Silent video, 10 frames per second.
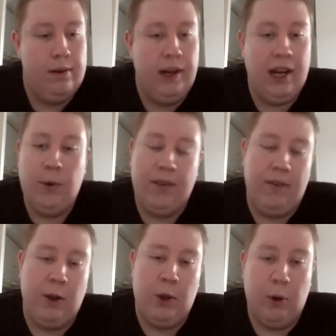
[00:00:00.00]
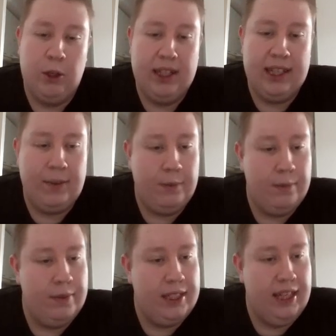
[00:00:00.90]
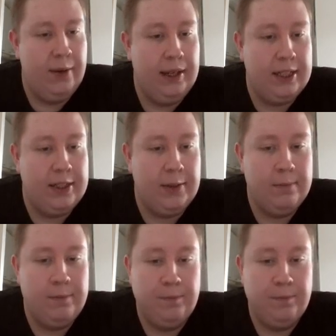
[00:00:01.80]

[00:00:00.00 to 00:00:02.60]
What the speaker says: really looking forward to watching that series. So